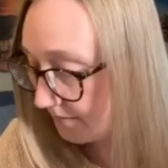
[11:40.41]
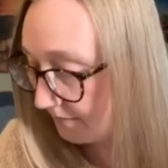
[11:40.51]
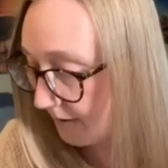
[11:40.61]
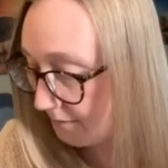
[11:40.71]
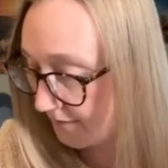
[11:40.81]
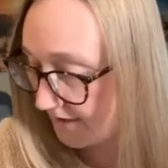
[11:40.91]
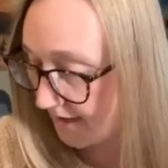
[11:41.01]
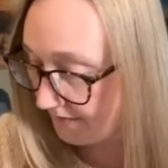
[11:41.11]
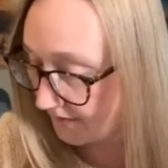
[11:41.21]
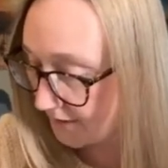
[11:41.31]
rather than
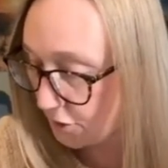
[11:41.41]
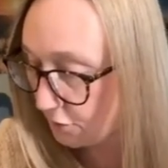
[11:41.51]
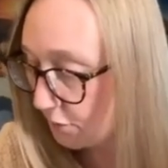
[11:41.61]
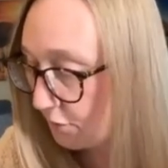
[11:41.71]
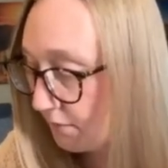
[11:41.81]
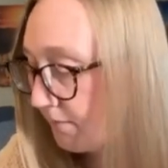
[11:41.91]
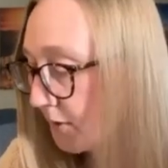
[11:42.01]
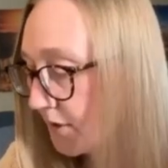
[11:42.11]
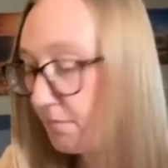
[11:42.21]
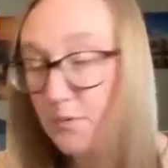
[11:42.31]
having to juggle
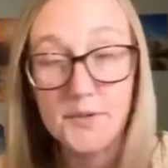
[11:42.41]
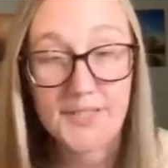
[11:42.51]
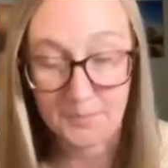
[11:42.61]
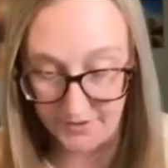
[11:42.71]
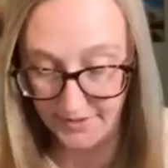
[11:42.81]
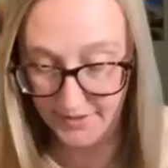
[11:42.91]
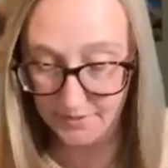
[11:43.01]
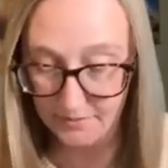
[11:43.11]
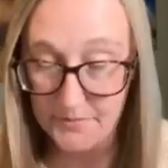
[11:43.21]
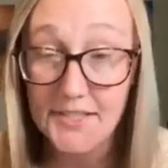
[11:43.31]
multiple separate
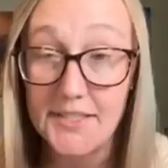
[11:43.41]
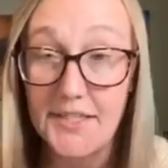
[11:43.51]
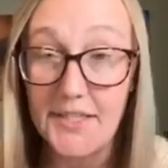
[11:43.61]
items.